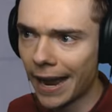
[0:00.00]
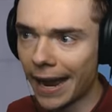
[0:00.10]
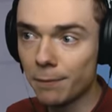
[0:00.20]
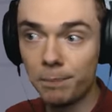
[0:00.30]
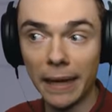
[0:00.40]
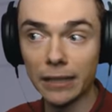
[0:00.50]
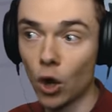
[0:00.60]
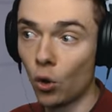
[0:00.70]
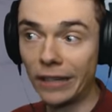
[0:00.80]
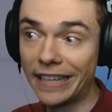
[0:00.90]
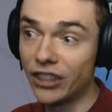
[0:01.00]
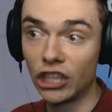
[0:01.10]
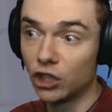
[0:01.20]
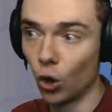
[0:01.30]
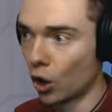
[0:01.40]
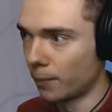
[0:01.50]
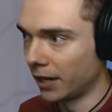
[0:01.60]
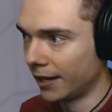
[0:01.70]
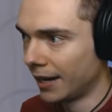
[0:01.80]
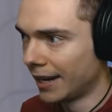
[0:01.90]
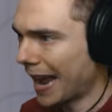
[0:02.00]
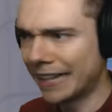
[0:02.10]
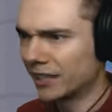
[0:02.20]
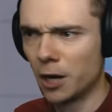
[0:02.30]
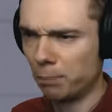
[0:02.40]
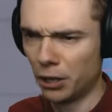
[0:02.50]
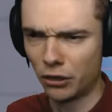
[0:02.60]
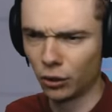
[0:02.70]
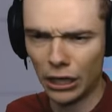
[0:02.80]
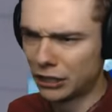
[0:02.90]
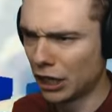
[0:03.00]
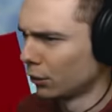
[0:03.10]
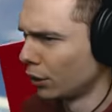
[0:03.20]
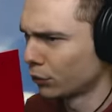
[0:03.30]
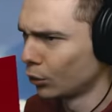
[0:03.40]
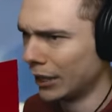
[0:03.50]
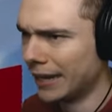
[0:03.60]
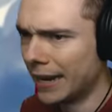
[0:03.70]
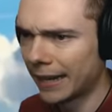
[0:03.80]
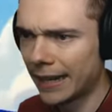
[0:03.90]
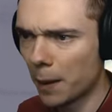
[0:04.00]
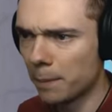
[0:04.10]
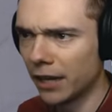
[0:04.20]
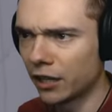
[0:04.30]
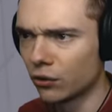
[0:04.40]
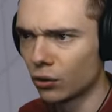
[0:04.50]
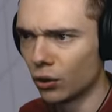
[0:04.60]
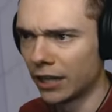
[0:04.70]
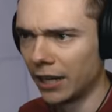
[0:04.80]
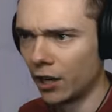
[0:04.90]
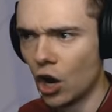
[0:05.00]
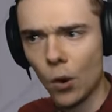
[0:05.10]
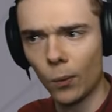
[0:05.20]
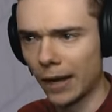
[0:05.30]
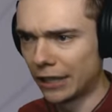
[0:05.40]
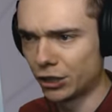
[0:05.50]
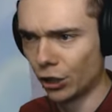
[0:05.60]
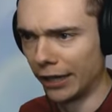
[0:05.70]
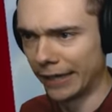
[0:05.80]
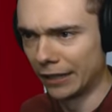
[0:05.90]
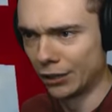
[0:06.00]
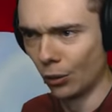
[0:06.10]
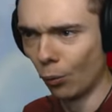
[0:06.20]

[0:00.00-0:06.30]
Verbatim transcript: I bet only the doorman, S C P three oh three, can make it through here. Well, I surely can too.